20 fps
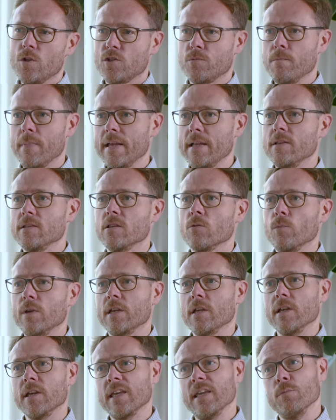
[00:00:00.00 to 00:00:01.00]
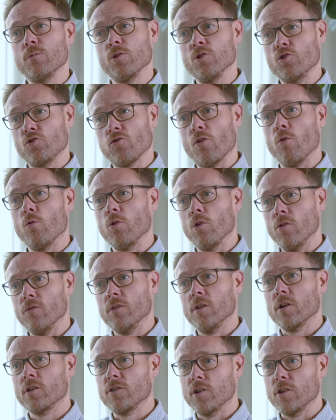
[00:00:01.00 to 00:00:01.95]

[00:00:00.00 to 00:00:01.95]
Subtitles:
which means that we can keep control on the